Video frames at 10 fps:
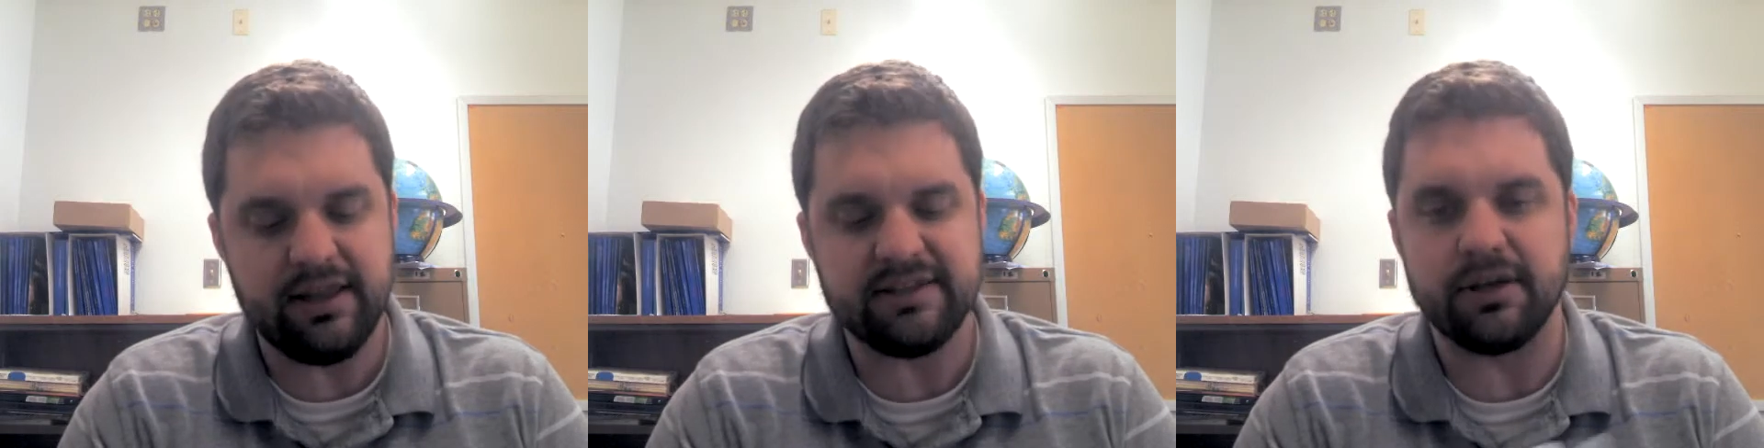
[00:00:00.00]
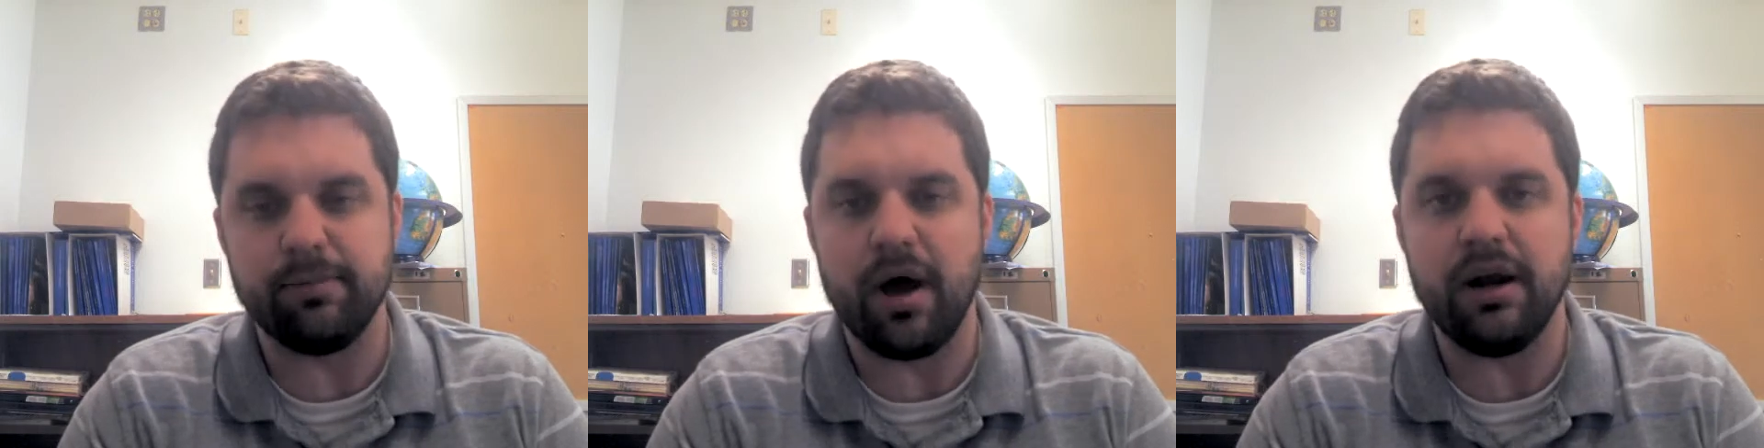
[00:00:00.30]
that's
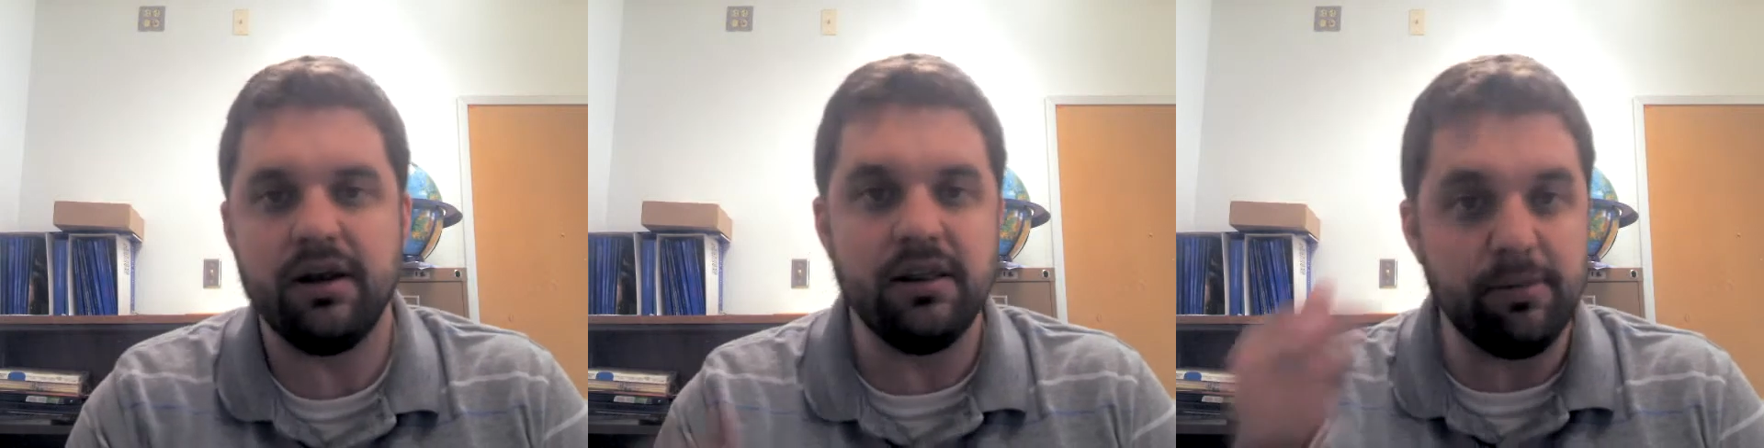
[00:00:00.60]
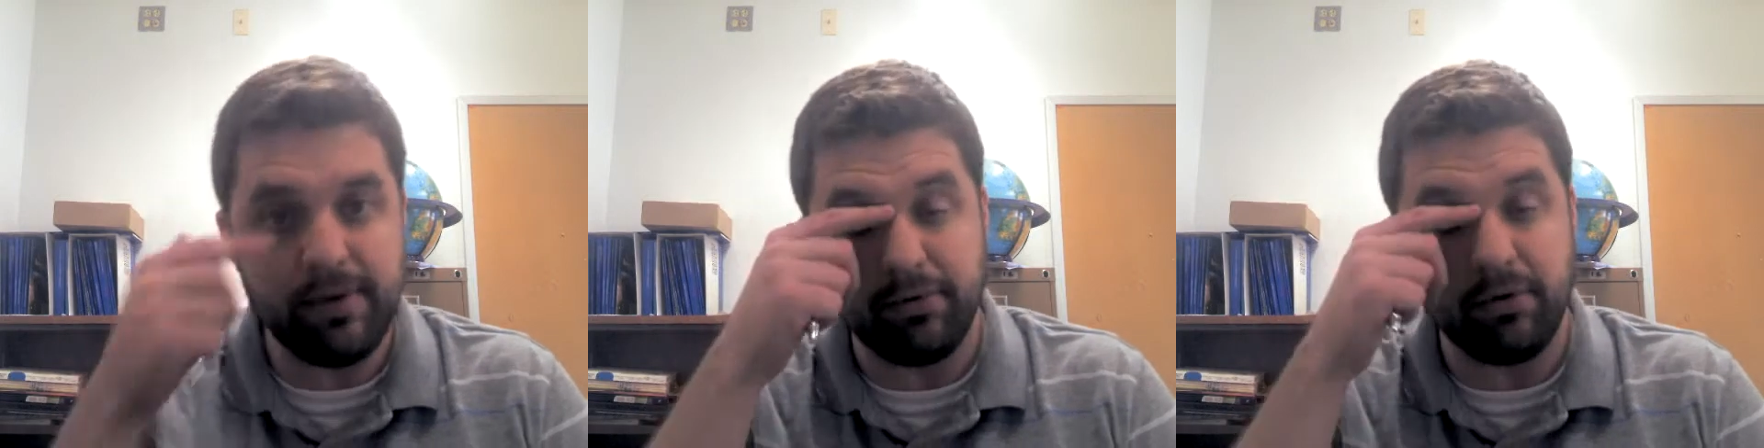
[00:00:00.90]
a commodity
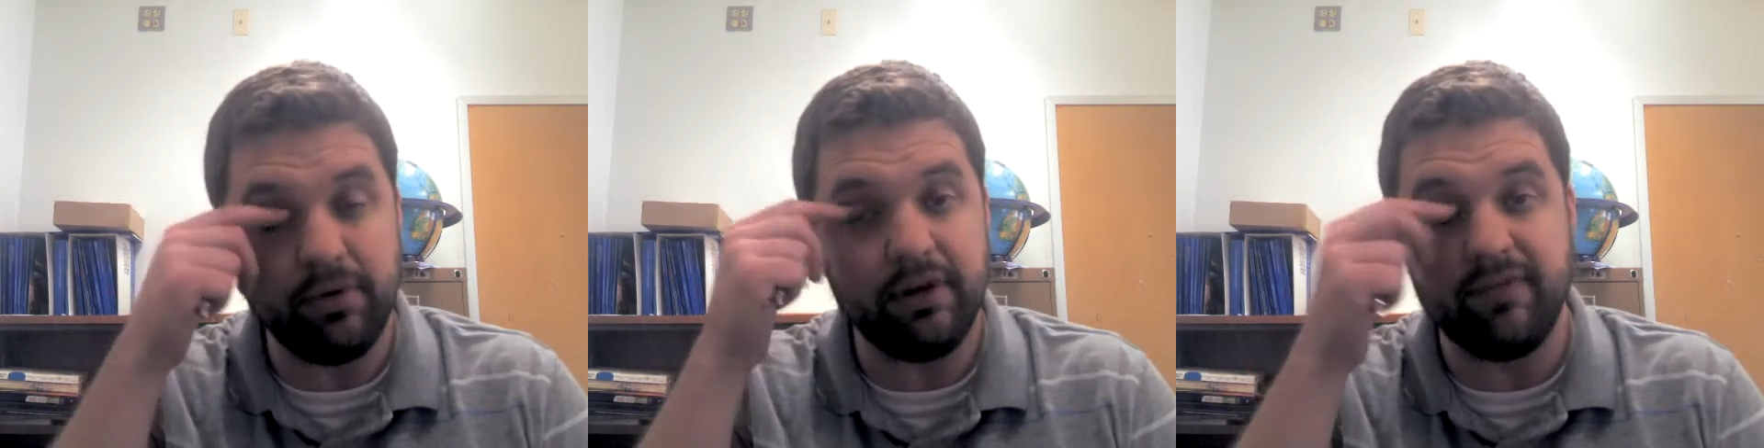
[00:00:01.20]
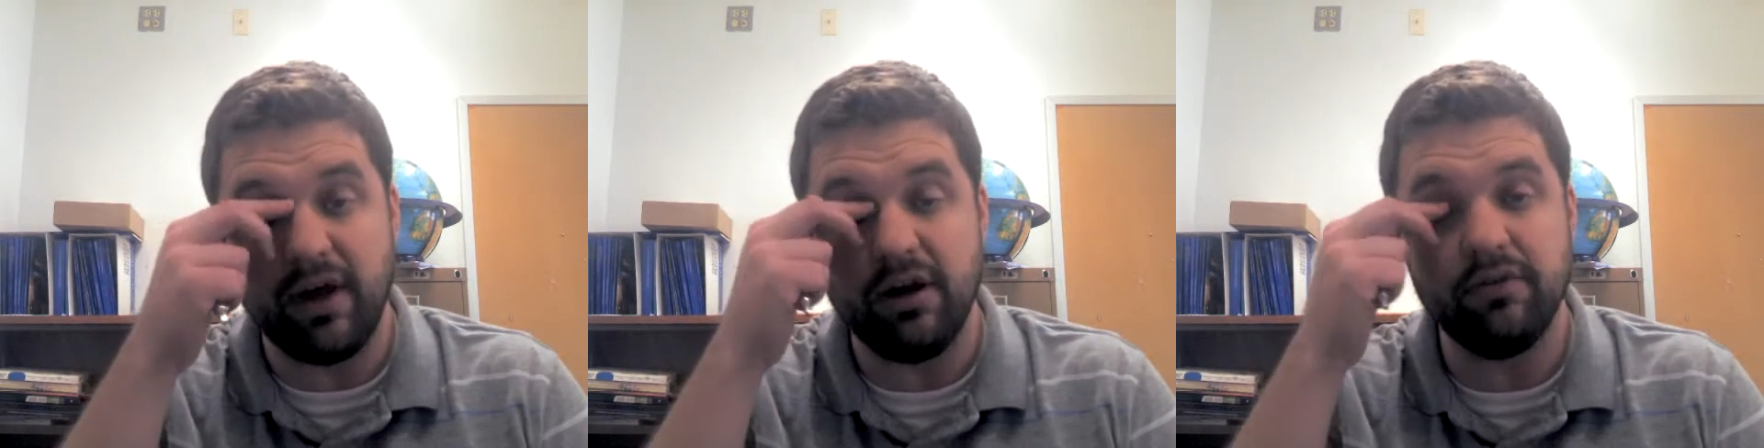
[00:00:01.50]
that people are willing to
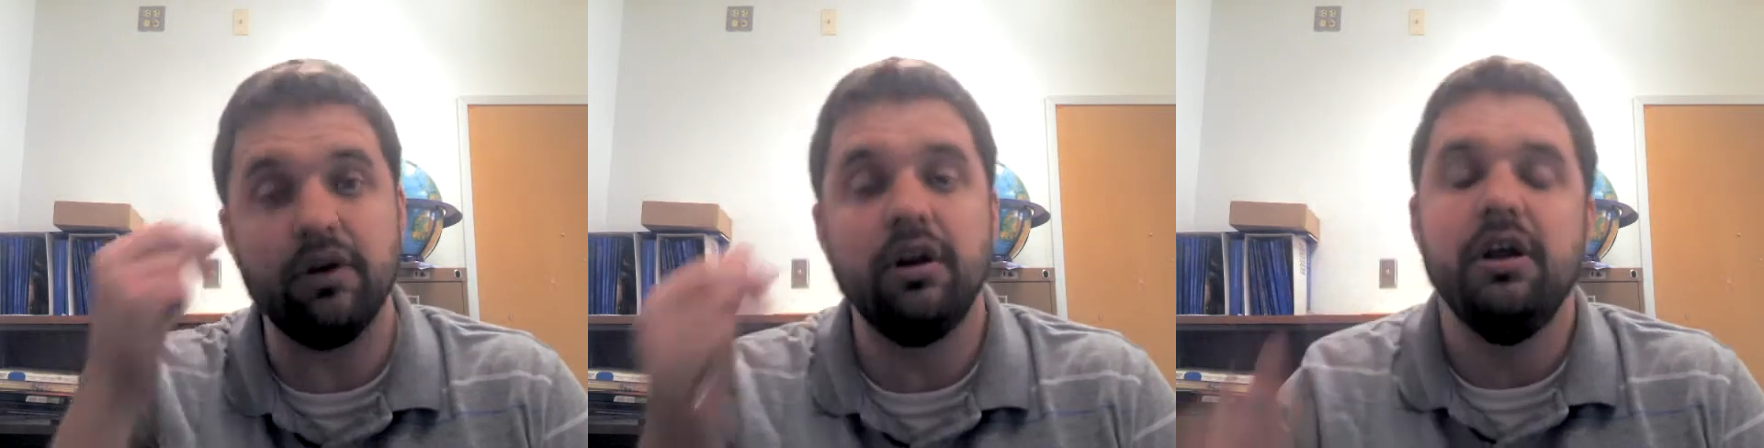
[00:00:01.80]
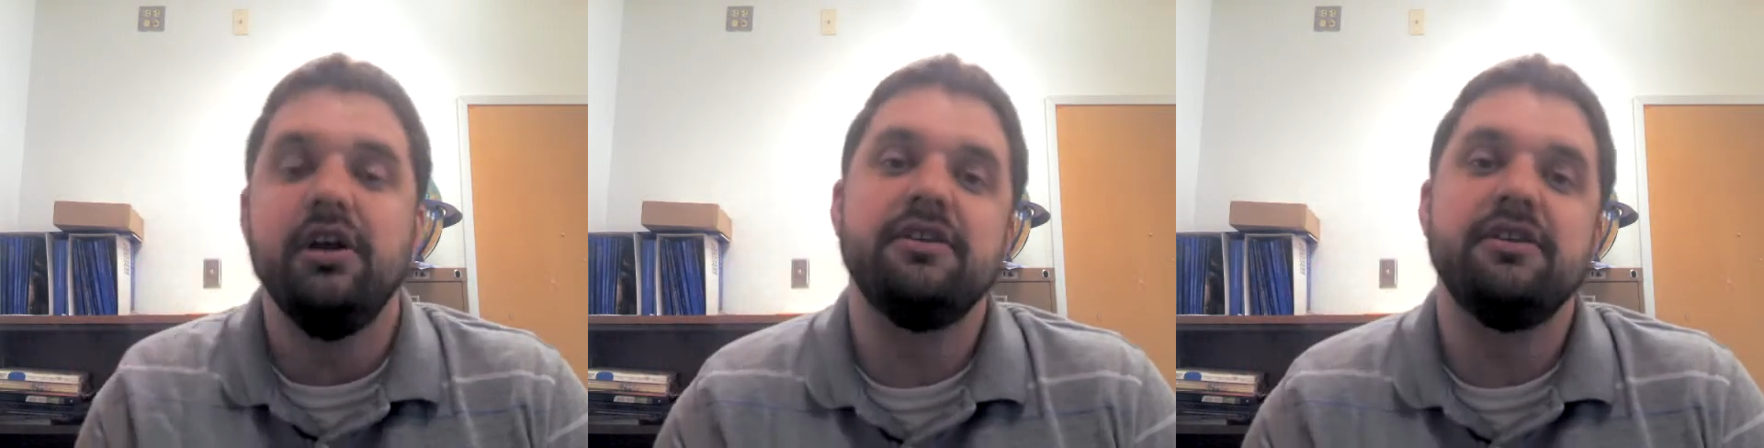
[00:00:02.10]
fight over.